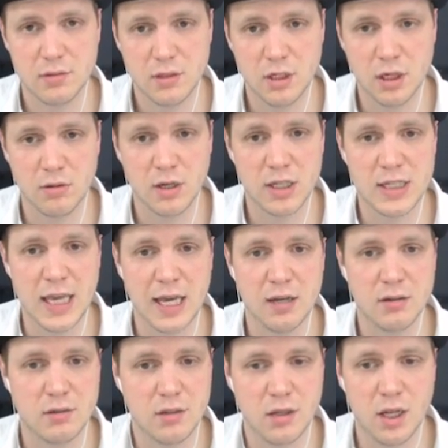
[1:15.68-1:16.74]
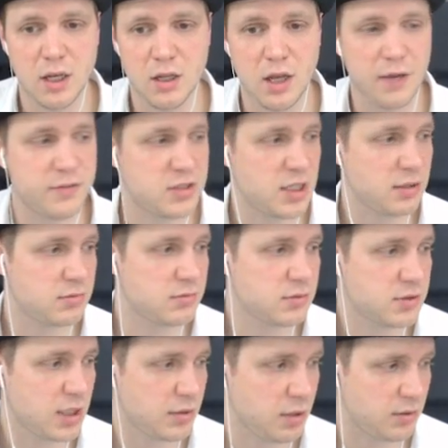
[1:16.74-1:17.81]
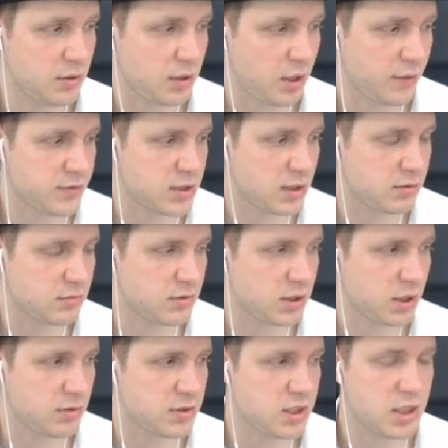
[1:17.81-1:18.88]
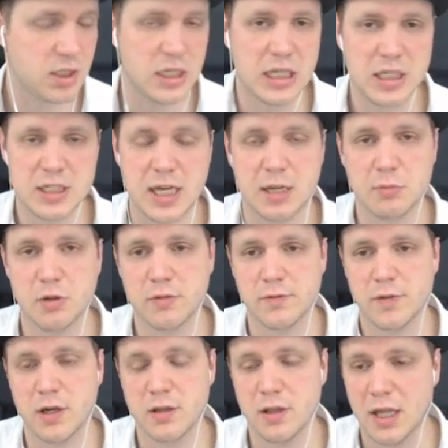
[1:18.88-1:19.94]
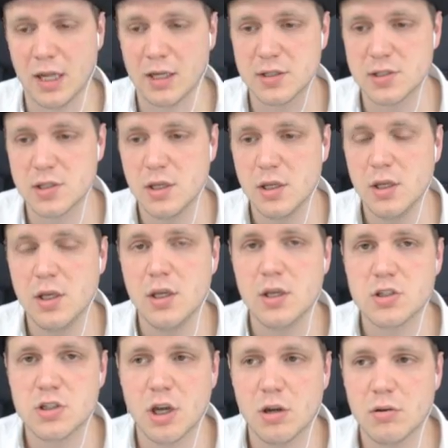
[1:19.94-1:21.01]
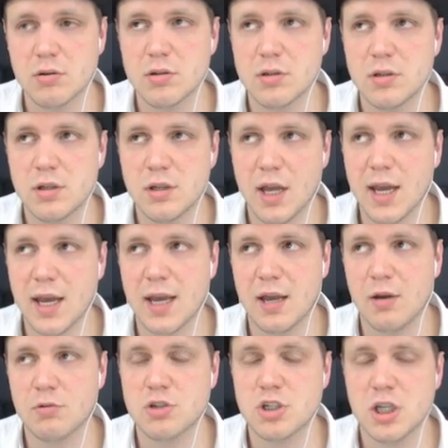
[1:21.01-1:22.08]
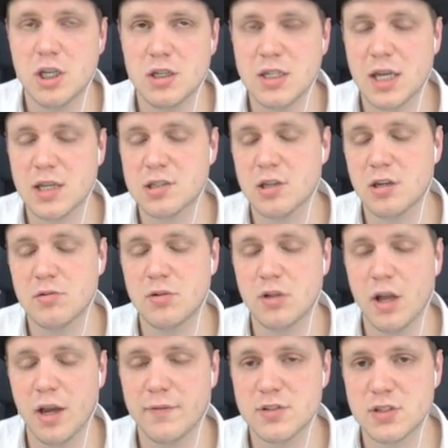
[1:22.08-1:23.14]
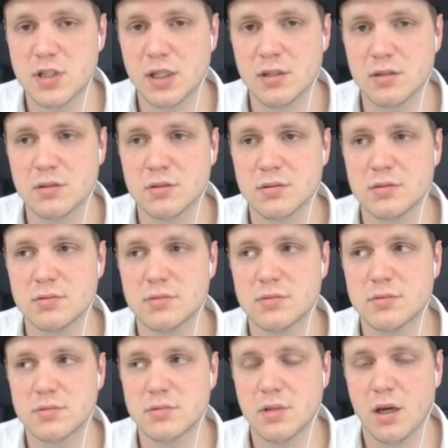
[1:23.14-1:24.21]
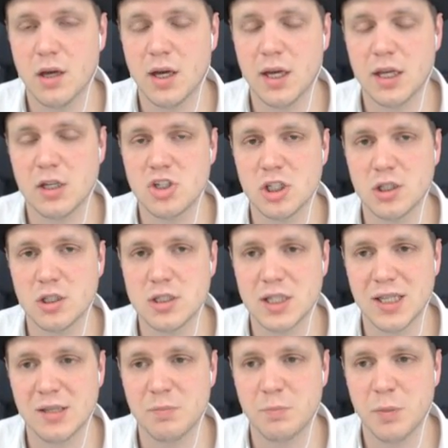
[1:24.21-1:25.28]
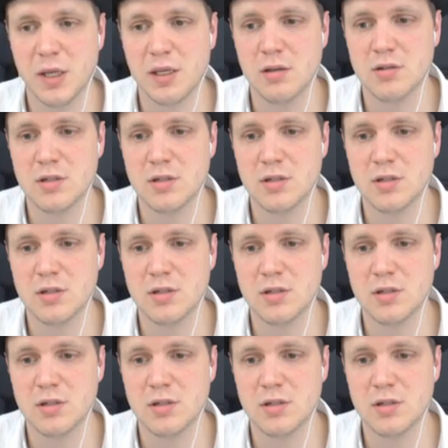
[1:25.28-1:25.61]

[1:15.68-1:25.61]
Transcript: You know, and again, like Lifesteal, same thing with Lifesteal, you know, as the unique attack modifier that that is. So now she can Deso, Lifesteal, high agility, ping you